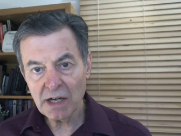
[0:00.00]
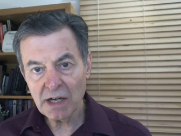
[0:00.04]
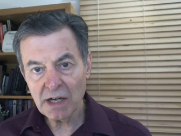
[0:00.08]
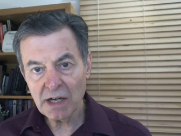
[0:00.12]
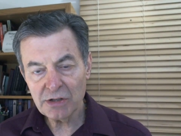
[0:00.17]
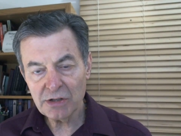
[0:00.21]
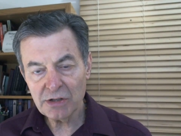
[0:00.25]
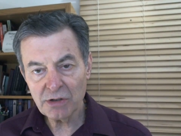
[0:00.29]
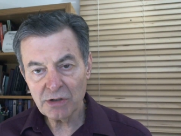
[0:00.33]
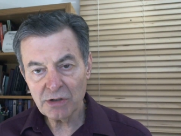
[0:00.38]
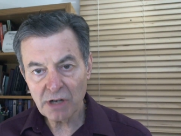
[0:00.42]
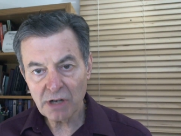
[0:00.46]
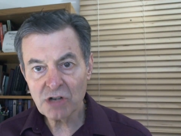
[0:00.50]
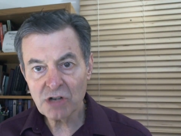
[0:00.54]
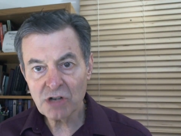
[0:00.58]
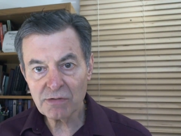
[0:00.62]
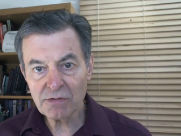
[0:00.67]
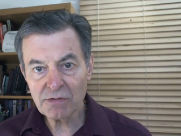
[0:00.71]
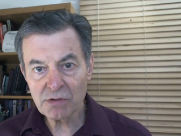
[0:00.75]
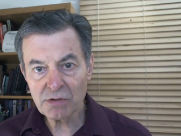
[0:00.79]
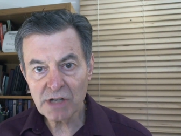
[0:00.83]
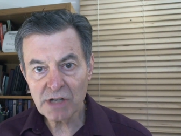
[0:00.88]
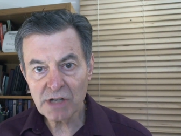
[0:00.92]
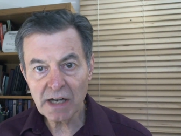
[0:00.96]
in your junk
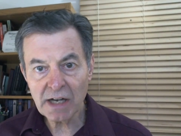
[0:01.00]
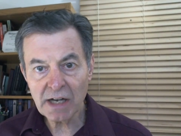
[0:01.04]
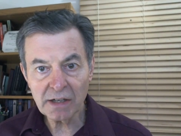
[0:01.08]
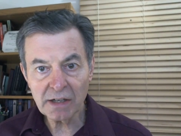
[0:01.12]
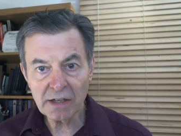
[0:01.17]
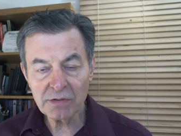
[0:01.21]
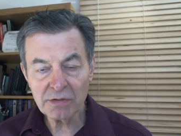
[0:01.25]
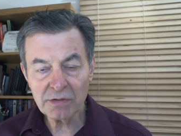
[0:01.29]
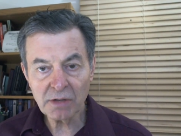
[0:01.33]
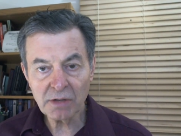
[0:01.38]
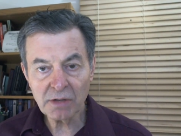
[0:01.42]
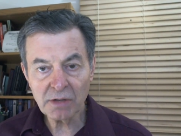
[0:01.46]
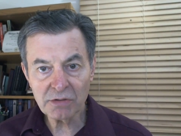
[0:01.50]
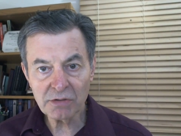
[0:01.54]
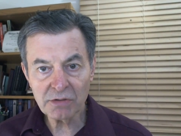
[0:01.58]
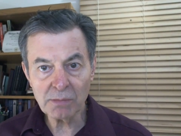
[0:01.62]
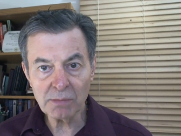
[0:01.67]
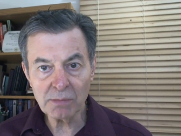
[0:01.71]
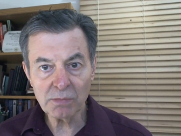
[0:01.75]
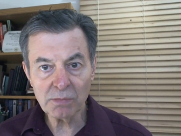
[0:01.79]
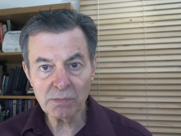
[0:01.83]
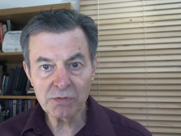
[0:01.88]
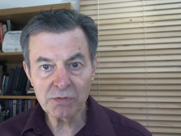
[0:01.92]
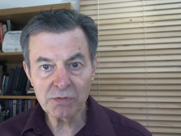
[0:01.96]
food diet of
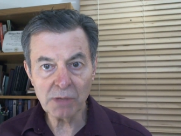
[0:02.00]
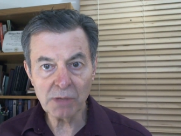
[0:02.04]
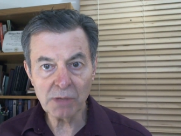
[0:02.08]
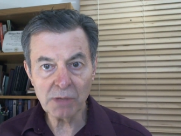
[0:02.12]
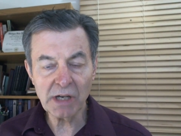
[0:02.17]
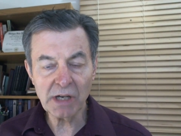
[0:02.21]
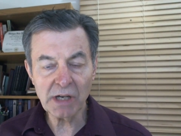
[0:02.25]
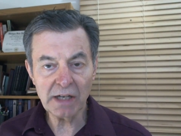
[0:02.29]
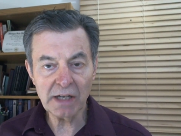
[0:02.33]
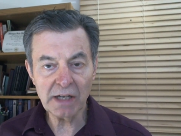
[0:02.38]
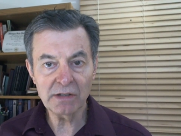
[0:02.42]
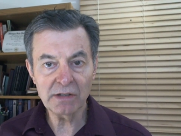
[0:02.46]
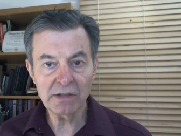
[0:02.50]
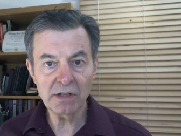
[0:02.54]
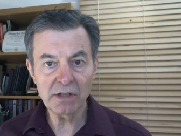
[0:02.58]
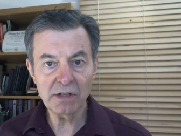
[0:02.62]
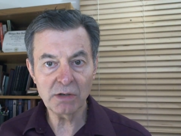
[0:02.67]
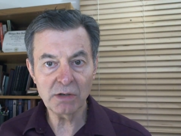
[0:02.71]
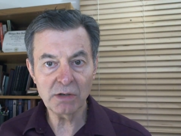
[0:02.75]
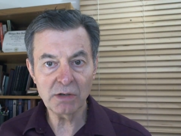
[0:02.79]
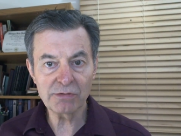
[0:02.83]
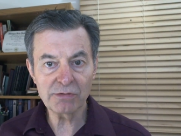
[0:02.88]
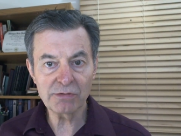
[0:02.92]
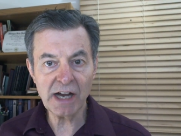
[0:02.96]
some kind, you
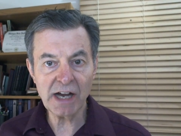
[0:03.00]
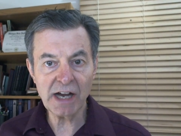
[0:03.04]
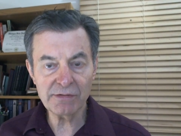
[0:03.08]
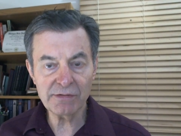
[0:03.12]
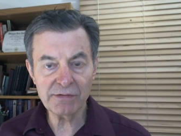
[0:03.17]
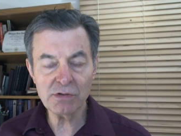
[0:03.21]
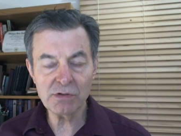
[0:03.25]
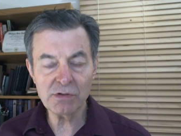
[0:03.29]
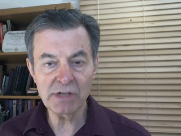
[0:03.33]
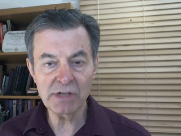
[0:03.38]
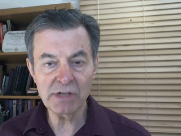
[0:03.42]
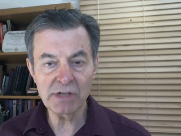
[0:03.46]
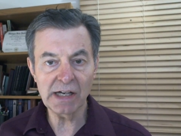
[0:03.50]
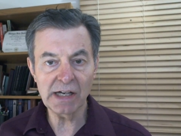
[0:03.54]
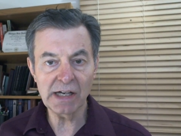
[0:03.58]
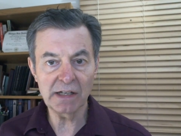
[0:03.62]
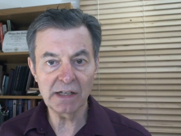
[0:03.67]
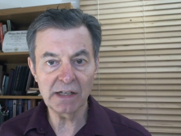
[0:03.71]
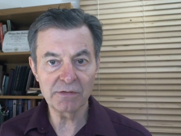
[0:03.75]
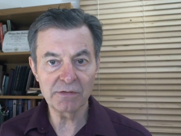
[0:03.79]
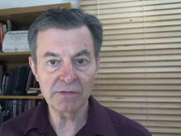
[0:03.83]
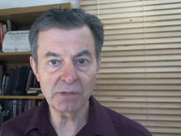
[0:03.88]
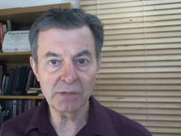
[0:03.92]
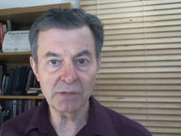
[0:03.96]
know, fried food
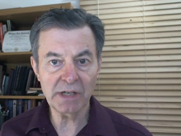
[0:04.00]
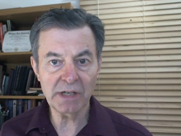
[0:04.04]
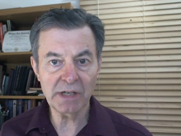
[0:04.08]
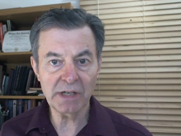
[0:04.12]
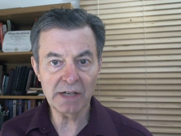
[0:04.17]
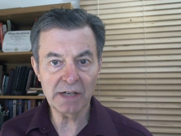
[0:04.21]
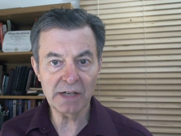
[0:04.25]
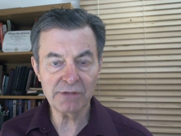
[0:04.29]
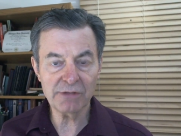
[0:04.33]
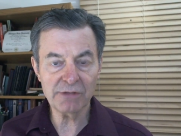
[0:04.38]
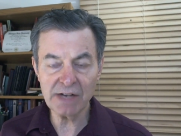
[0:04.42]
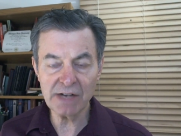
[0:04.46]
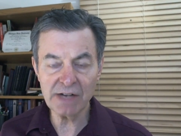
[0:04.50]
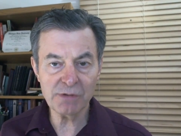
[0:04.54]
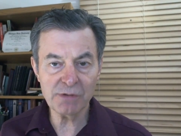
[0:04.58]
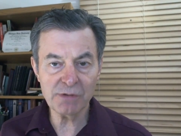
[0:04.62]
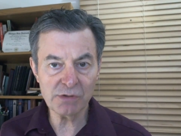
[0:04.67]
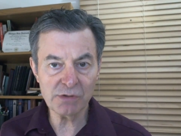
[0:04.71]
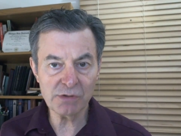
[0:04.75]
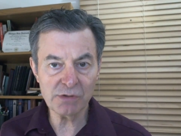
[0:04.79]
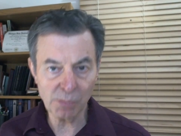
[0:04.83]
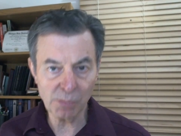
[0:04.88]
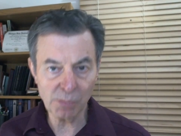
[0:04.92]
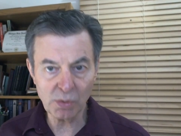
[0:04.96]
diet of some kind. Fried
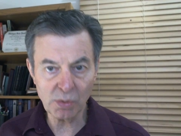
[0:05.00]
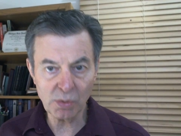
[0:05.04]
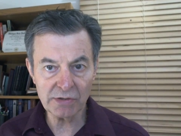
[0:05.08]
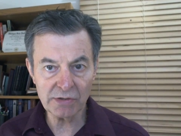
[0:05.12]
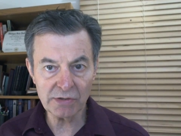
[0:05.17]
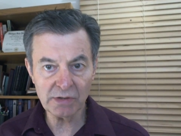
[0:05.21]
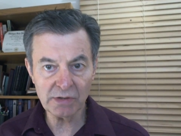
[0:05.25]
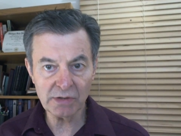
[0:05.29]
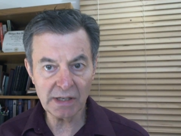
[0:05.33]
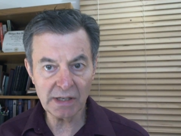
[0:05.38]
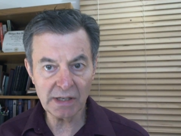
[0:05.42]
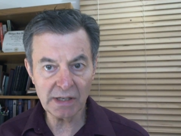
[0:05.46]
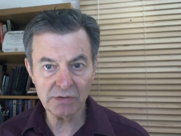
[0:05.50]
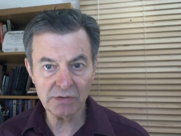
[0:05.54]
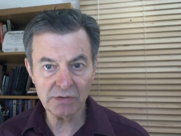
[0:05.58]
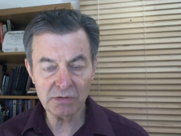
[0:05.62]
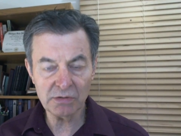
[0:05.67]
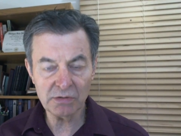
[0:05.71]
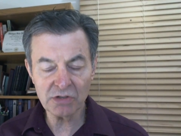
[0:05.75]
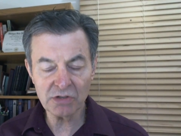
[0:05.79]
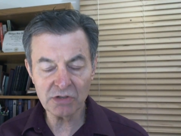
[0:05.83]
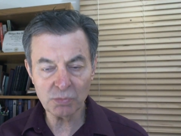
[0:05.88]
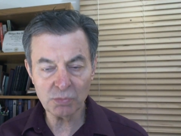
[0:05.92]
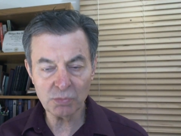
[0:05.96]
foods are poison. That's
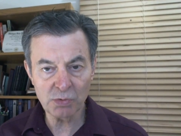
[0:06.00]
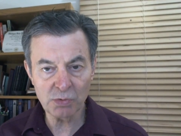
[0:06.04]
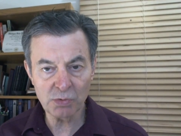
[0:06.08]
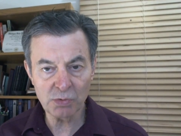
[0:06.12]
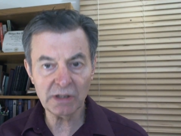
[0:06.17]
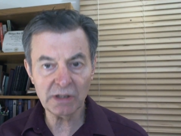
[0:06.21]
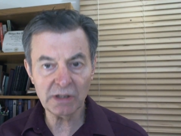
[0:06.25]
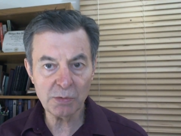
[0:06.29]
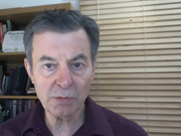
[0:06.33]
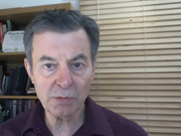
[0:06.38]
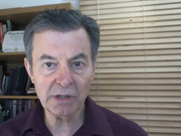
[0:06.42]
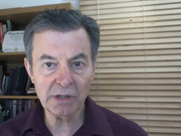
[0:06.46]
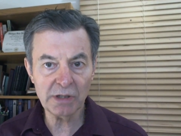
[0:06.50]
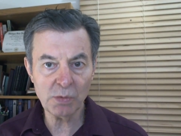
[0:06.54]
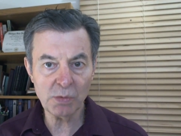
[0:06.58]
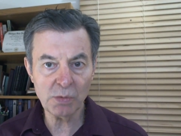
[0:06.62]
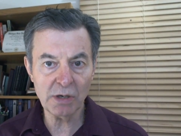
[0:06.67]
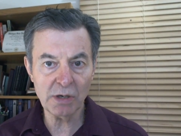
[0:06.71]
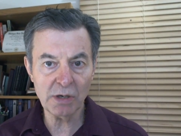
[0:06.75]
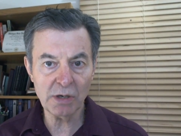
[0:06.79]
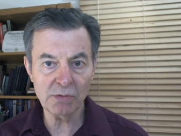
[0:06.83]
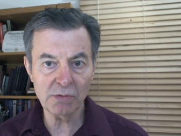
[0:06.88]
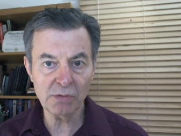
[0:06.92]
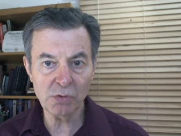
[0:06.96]
just really, really
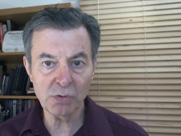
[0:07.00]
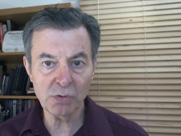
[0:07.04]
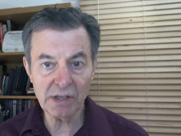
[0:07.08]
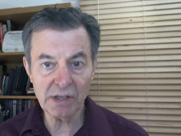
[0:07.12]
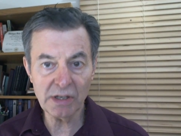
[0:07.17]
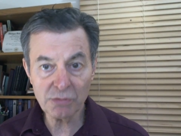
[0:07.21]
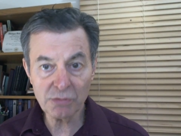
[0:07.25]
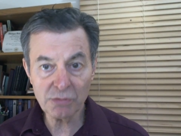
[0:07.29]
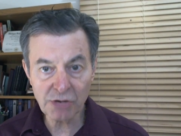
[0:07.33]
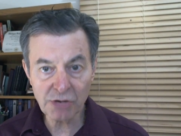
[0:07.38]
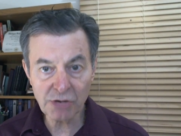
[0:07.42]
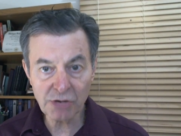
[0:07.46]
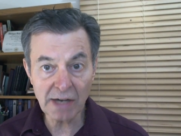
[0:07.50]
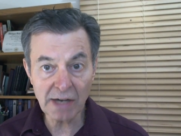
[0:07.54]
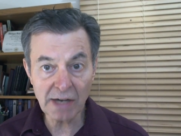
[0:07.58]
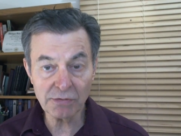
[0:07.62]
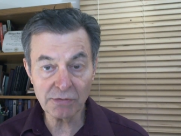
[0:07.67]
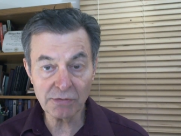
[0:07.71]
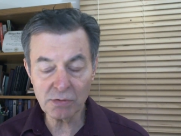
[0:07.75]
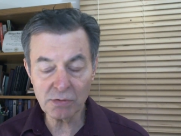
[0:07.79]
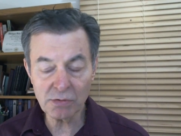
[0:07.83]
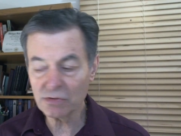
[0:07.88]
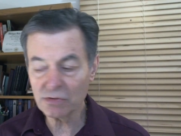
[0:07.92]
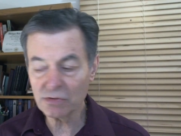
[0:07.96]
want to avoid fried
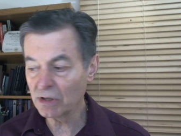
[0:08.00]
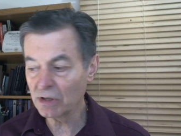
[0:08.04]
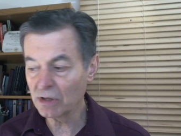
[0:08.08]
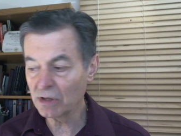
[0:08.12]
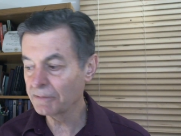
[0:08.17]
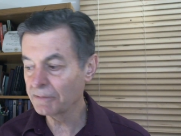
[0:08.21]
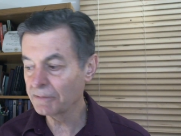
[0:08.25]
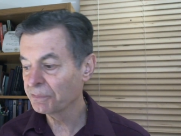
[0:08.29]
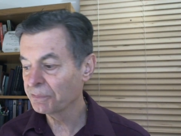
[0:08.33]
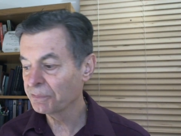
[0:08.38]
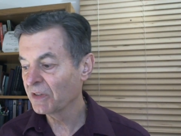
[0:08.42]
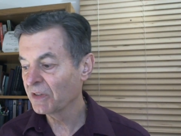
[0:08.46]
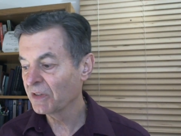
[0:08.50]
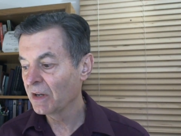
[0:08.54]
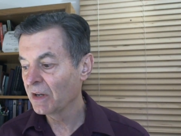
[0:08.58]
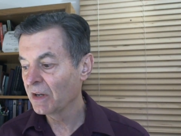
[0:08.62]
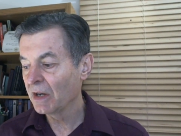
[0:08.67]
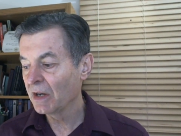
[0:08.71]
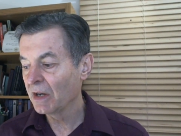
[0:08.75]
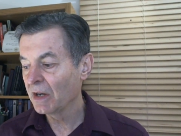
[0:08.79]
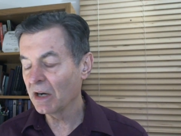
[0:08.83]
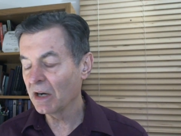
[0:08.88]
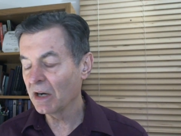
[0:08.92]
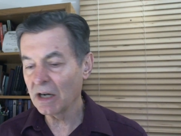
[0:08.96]
foods, you
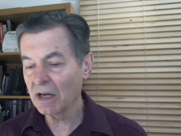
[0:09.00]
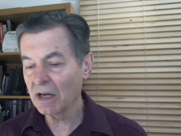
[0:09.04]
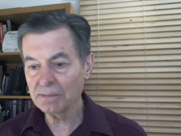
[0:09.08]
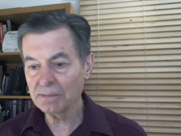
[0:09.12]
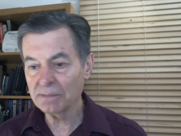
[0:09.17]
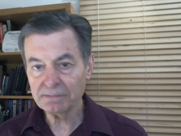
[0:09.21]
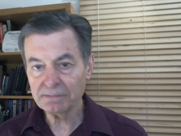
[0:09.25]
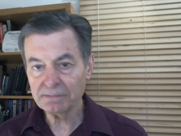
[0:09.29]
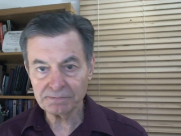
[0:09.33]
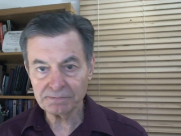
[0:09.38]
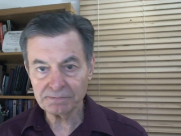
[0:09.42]
know.